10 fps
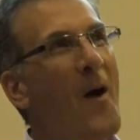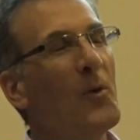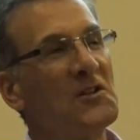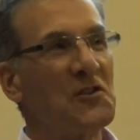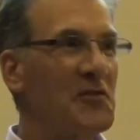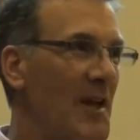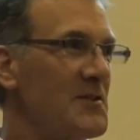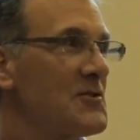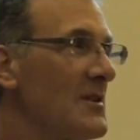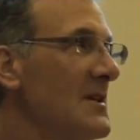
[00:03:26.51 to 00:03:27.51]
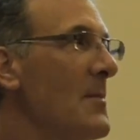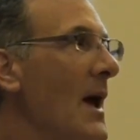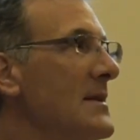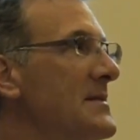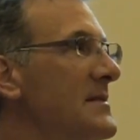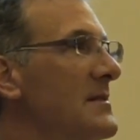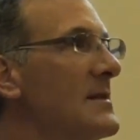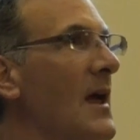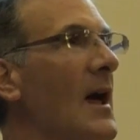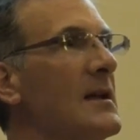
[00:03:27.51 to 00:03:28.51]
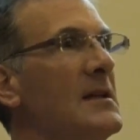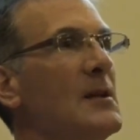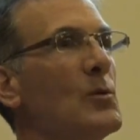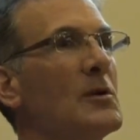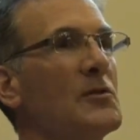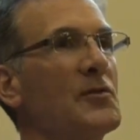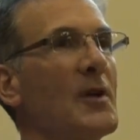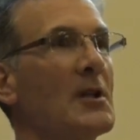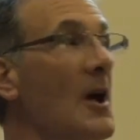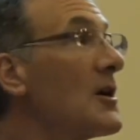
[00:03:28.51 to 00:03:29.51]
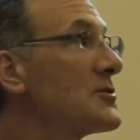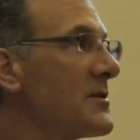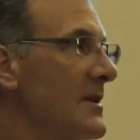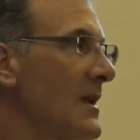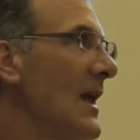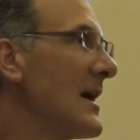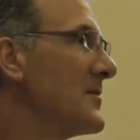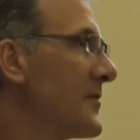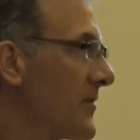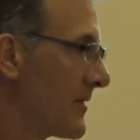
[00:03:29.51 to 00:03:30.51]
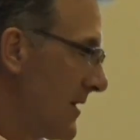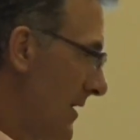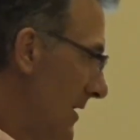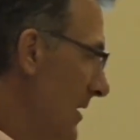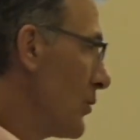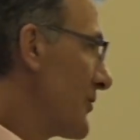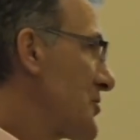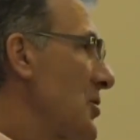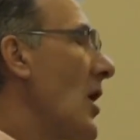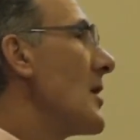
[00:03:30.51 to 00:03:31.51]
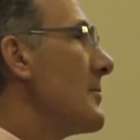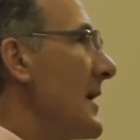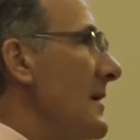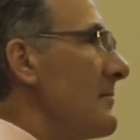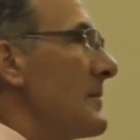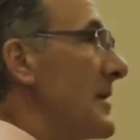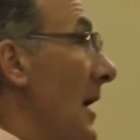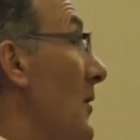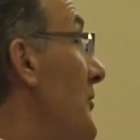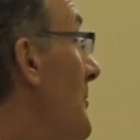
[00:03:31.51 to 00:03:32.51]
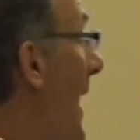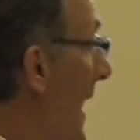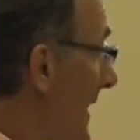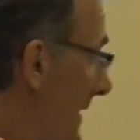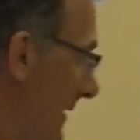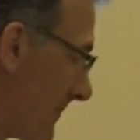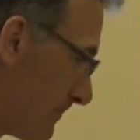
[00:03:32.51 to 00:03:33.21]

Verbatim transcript: which essentially meant that he was larger than life, he was charming, charismatic.